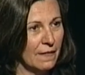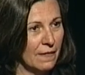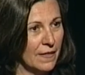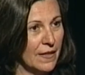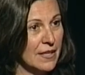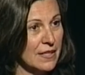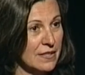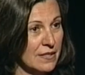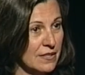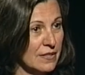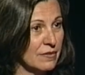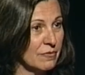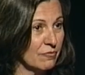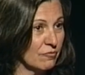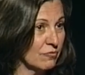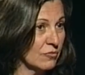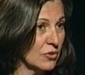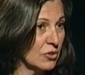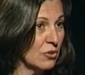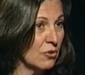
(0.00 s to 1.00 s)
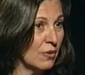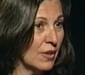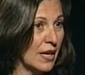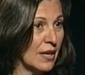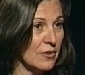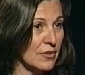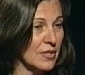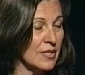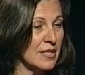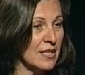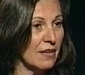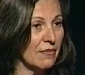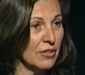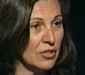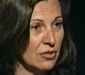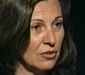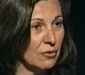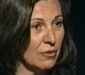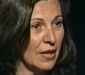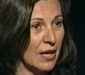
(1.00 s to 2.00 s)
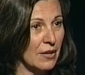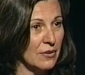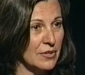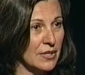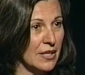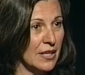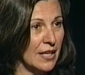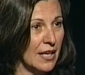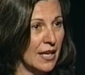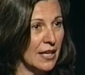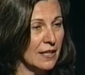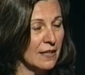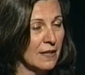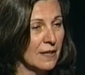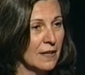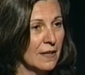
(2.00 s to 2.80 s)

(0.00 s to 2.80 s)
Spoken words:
this 2007-2008